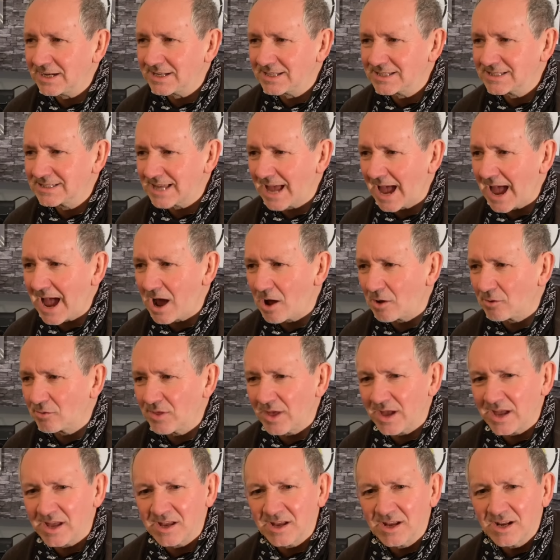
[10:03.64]
to doubt
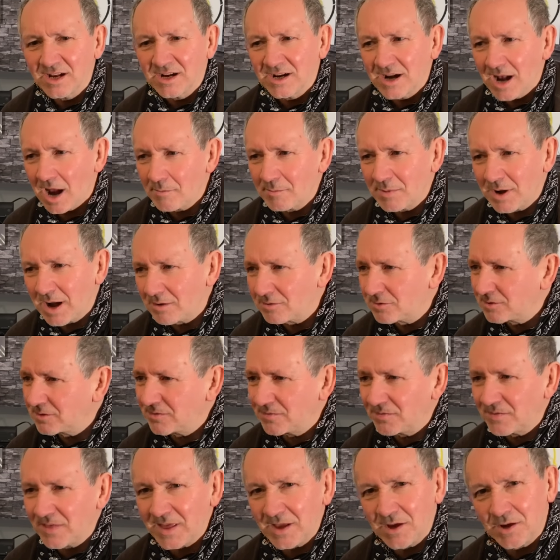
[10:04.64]
their. I mean, I would
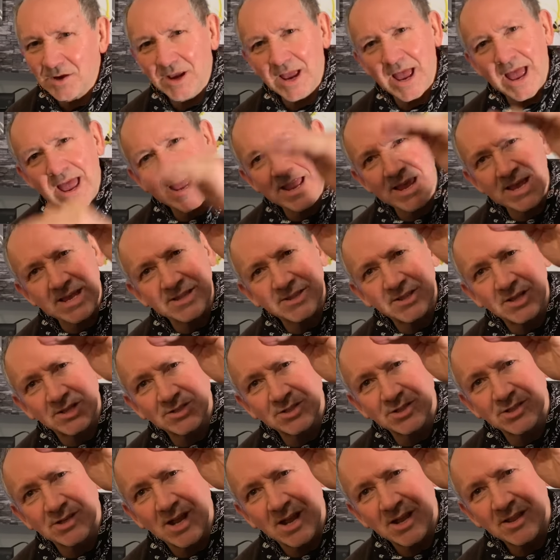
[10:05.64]
think you're hitting
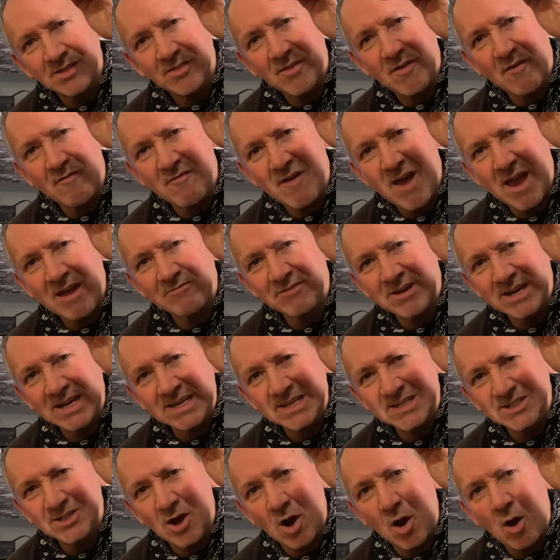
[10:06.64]
the very
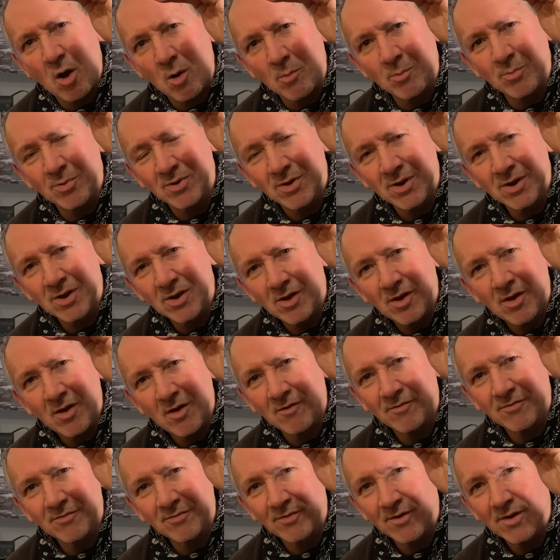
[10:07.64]
top
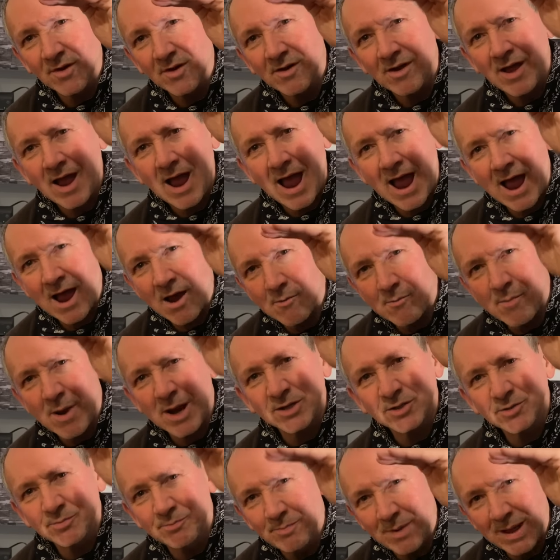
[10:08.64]
of how
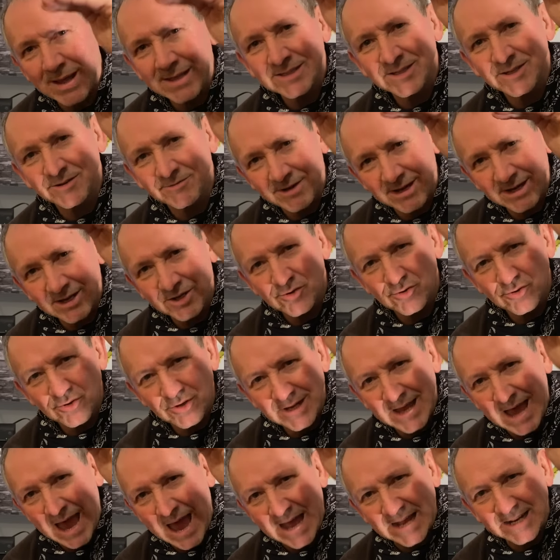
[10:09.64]
much better it could
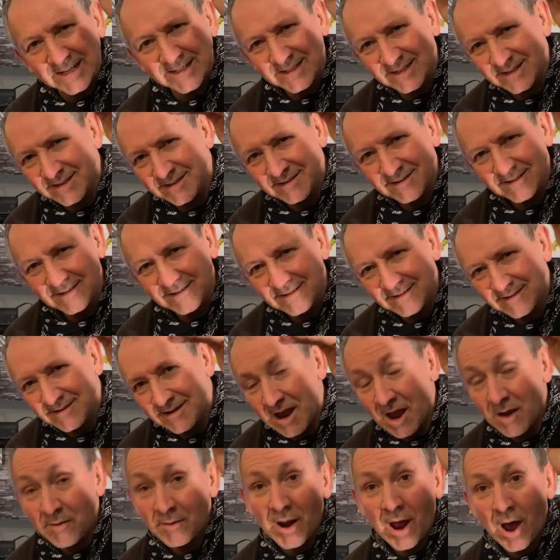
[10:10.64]
get.
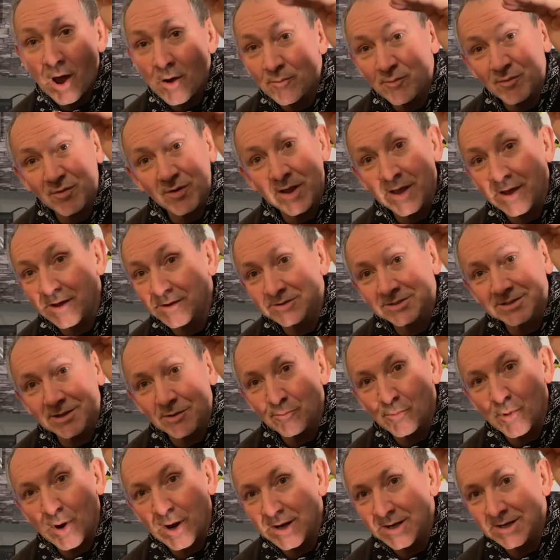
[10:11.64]
I mean, hopefully in some
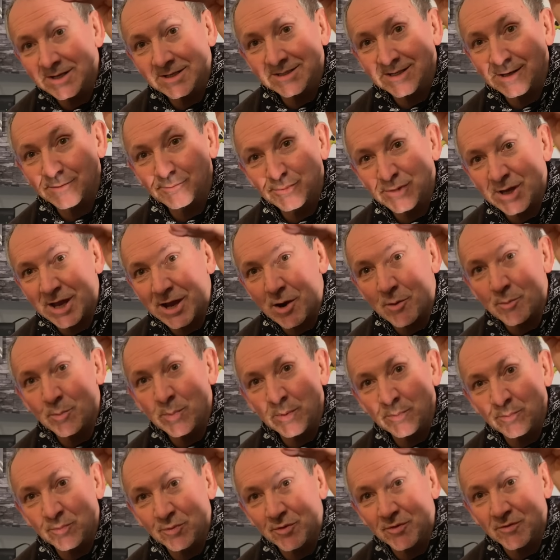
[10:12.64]
way, someday I'll be
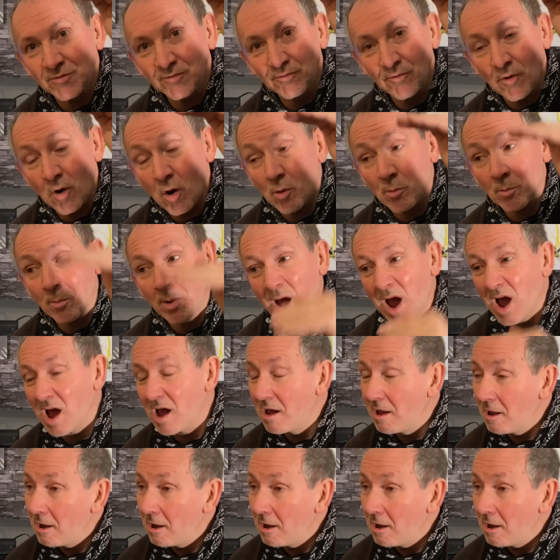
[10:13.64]
proved wrong, but